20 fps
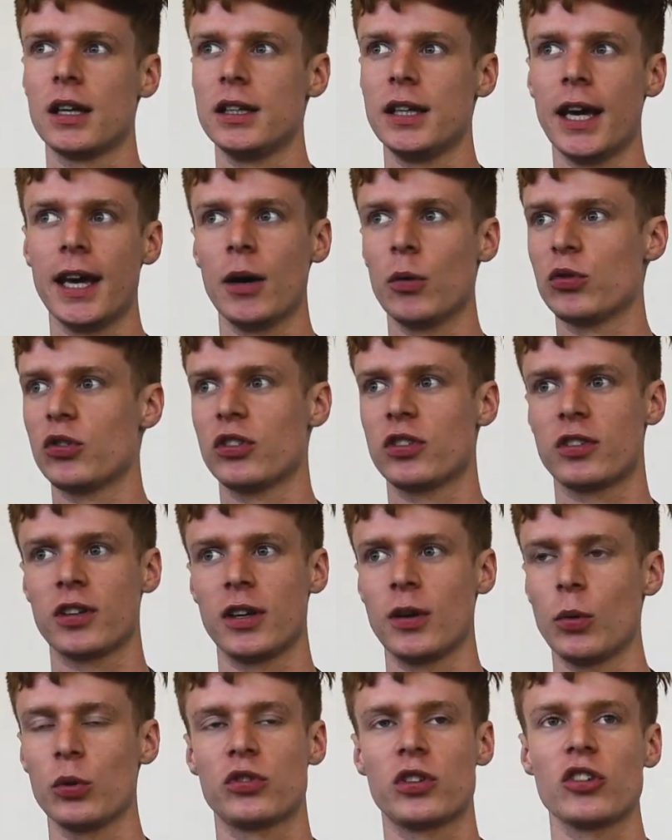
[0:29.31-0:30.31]
yeah, it was
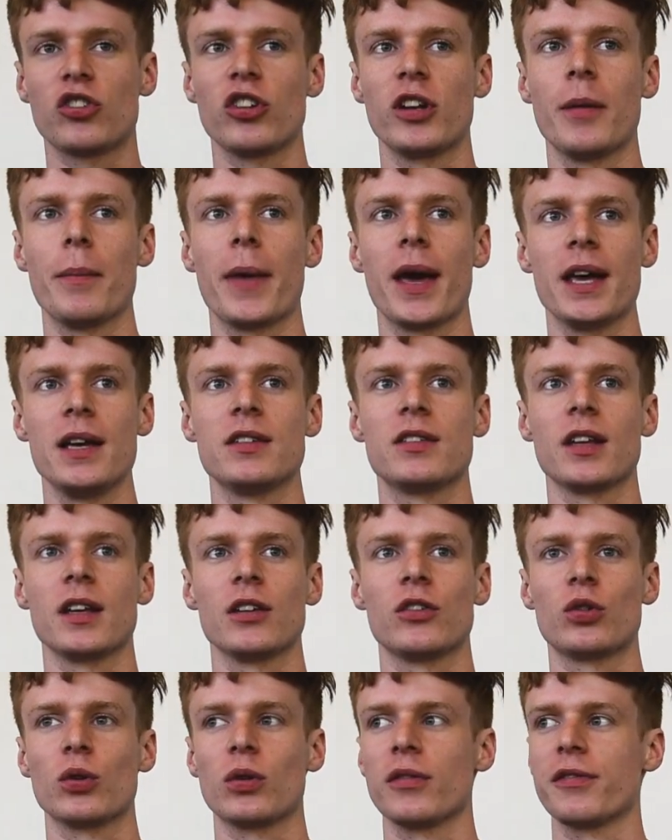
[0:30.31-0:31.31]
such an
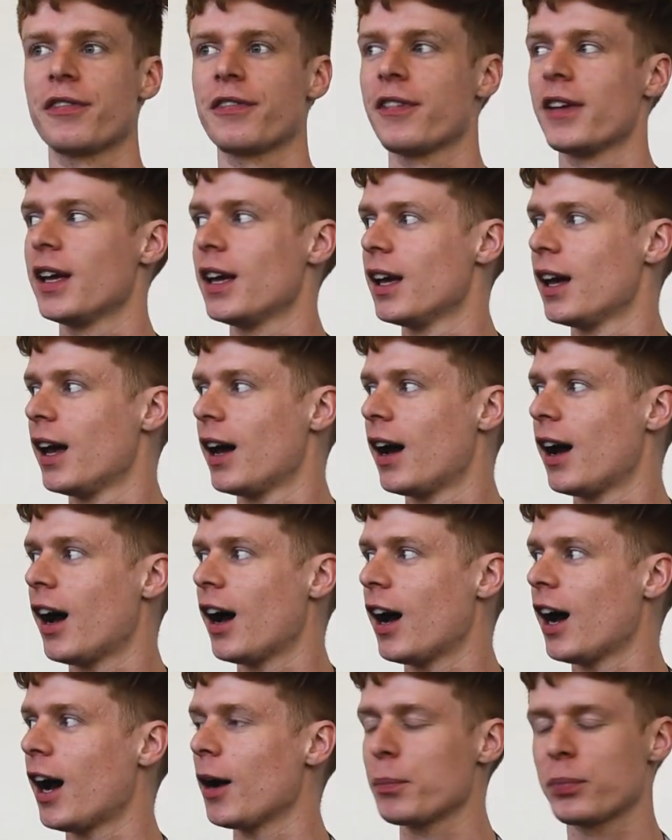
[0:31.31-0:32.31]
amazing sort of
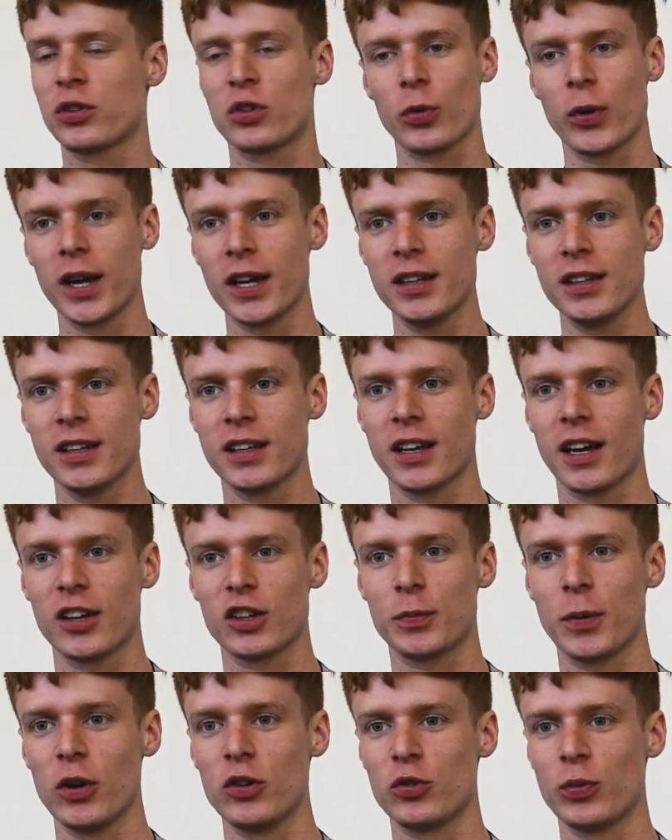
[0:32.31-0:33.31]
upswing. I
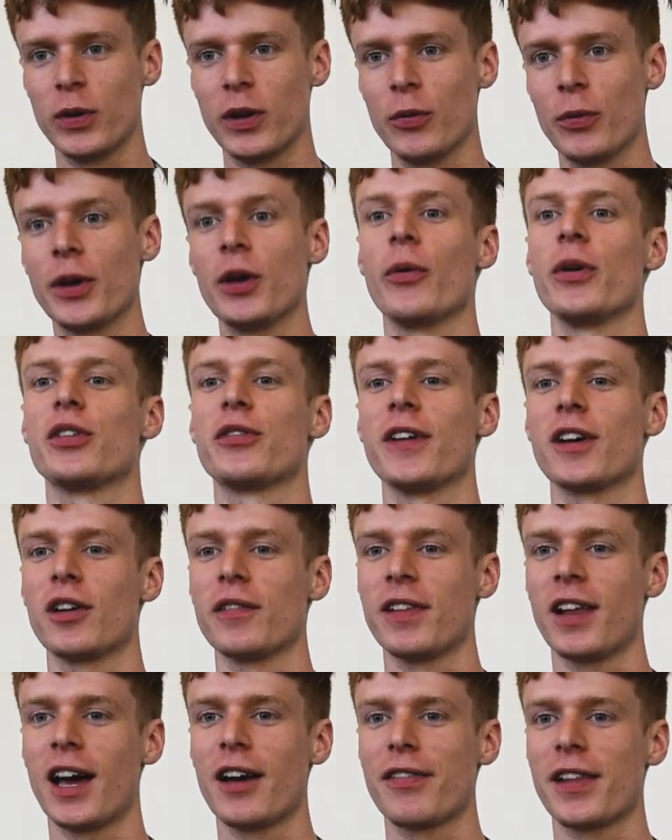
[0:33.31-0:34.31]
suppose we always think
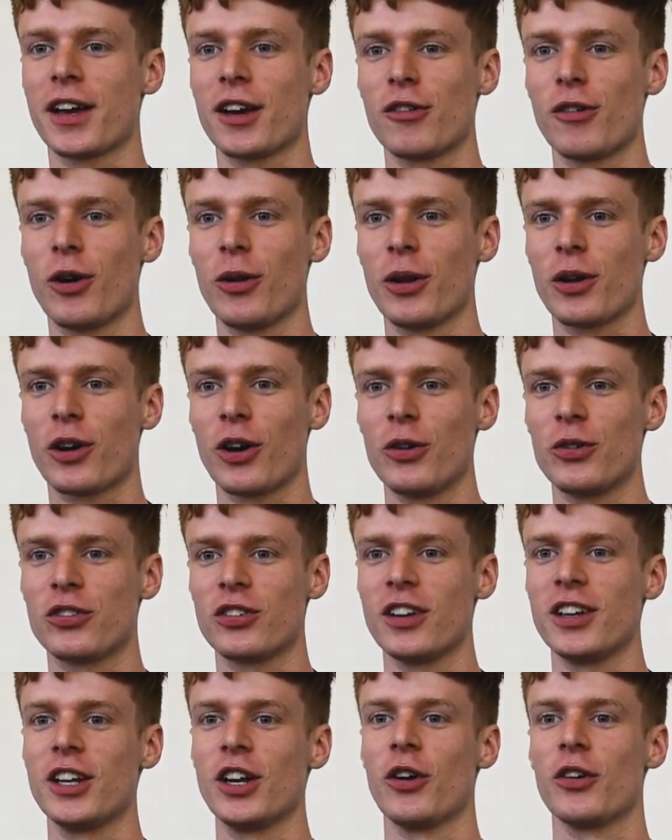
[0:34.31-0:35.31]
of life like a roller
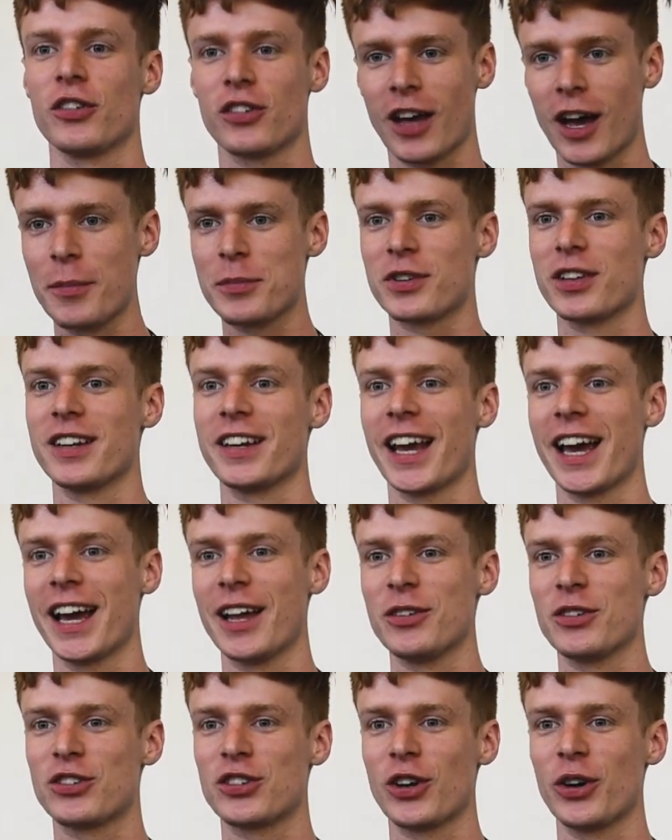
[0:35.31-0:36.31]
coaster, you know, there's ups and
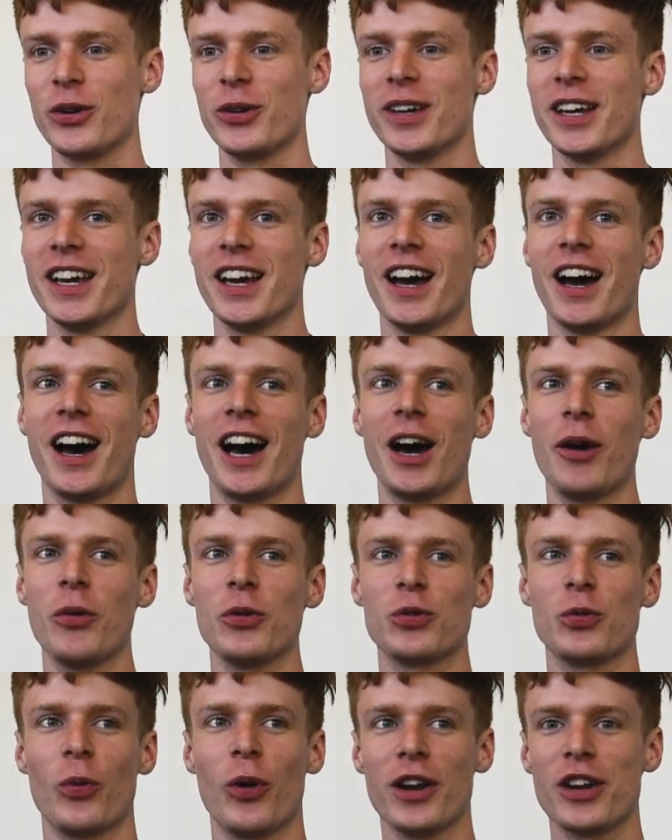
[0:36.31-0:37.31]
downs. So I
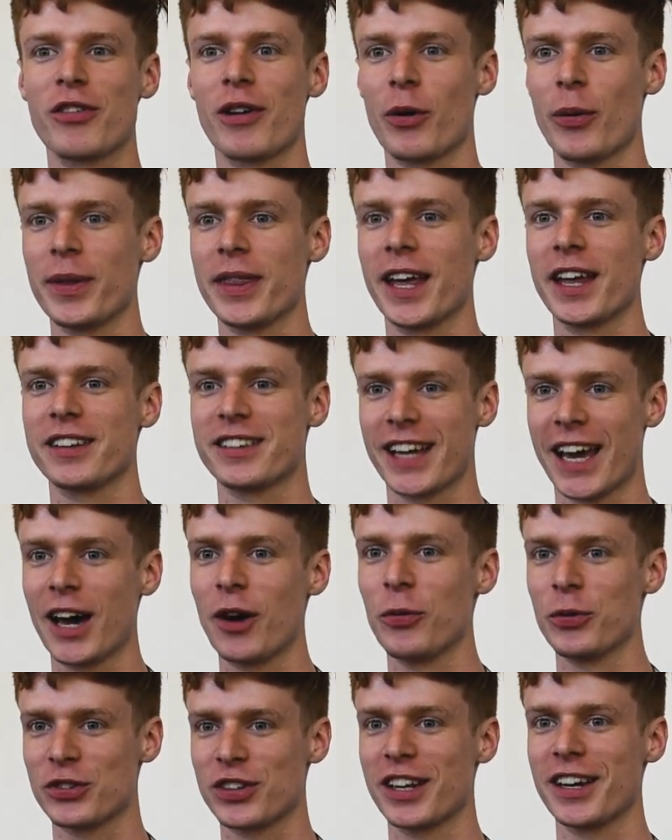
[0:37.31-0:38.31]
was wondering when that
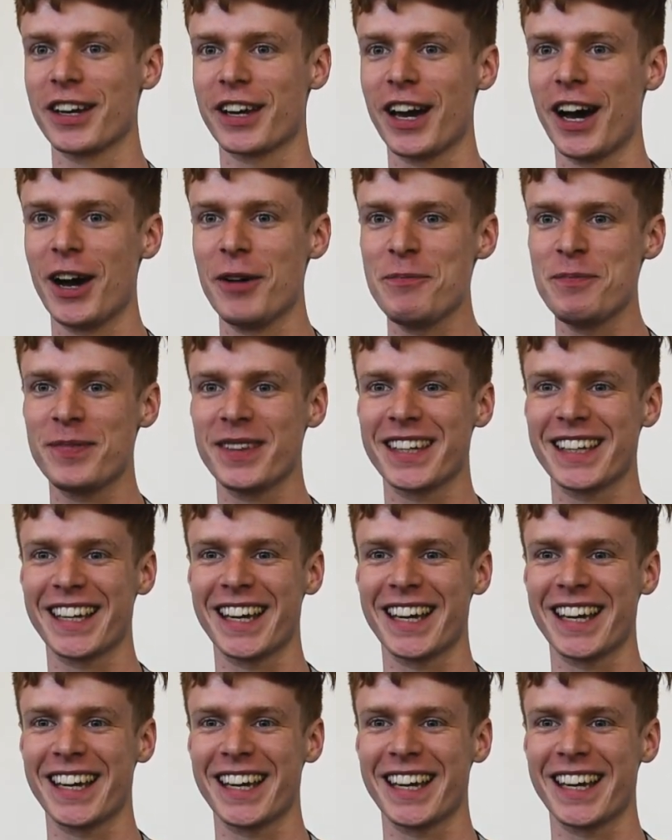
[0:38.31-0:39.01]
down was going to come,